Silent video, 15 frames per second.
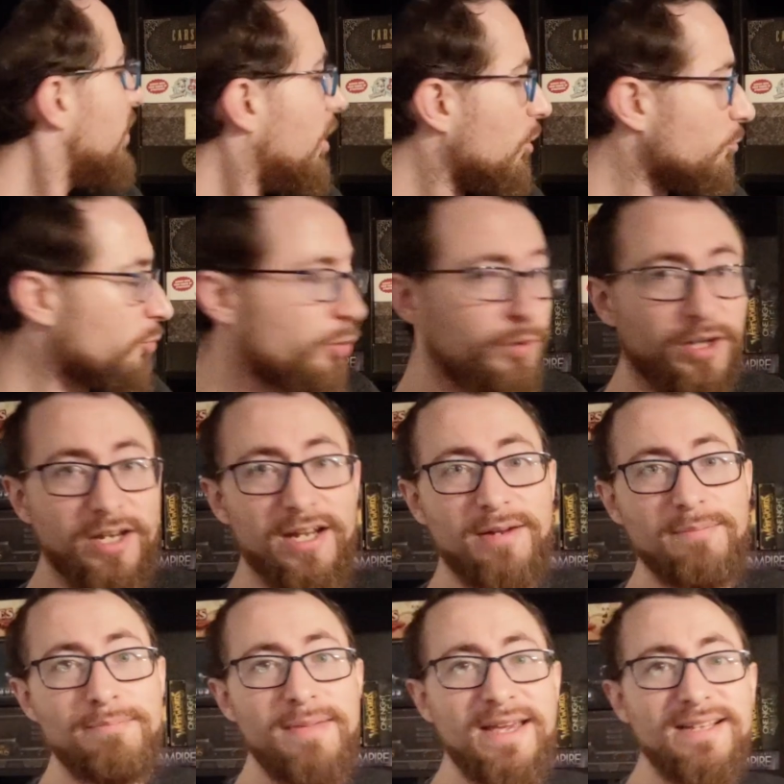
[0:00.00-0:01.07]
Rurik, an
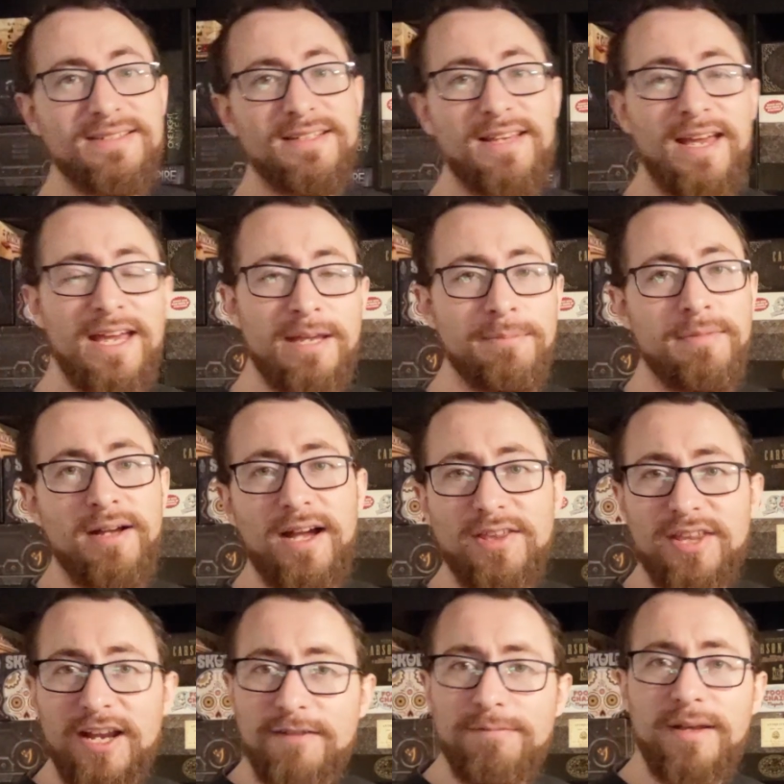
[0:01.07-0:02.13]
amazing game. I
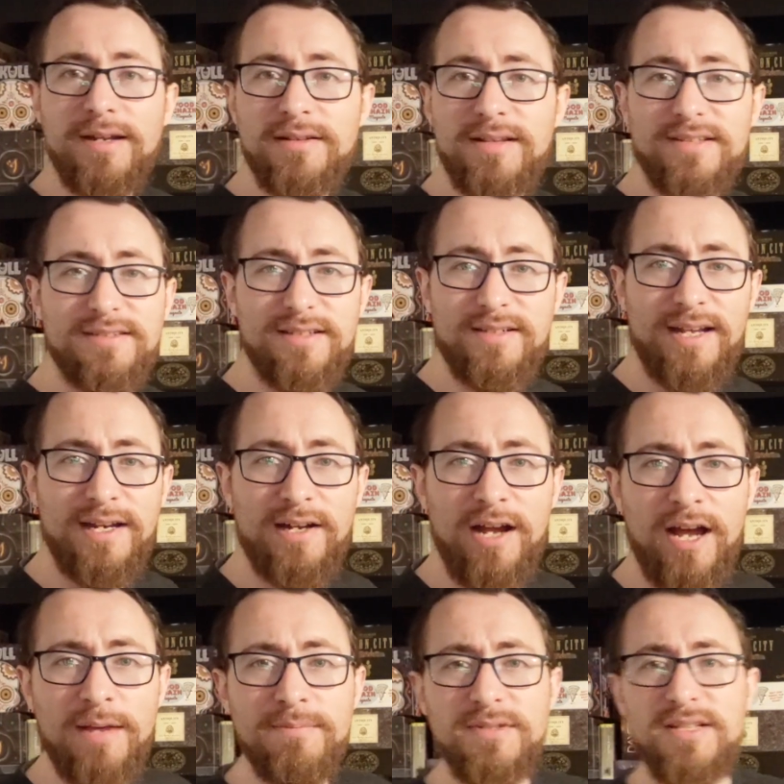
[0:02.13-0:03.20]
think I've played it less than 10
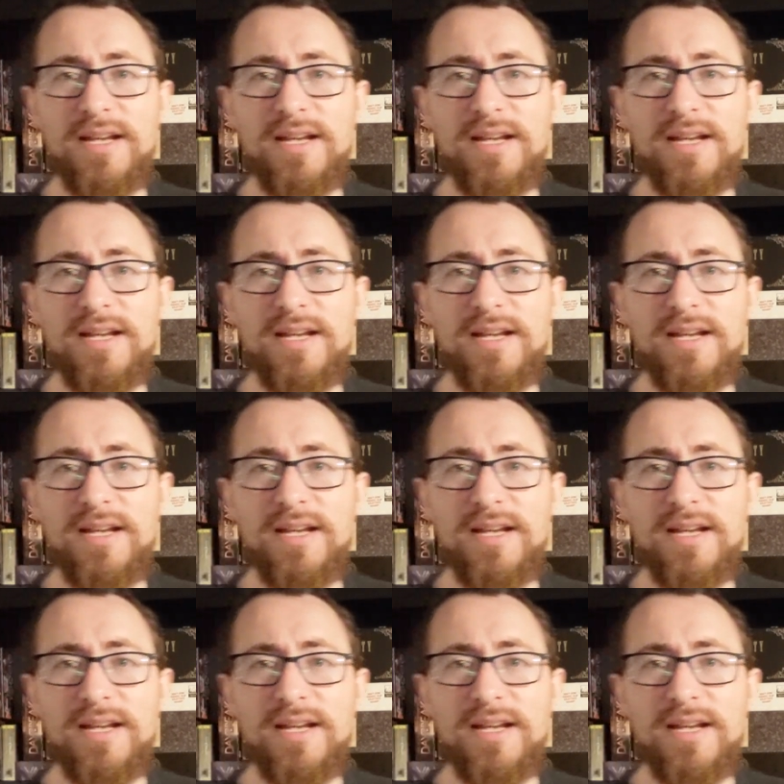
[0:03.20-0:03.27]
times.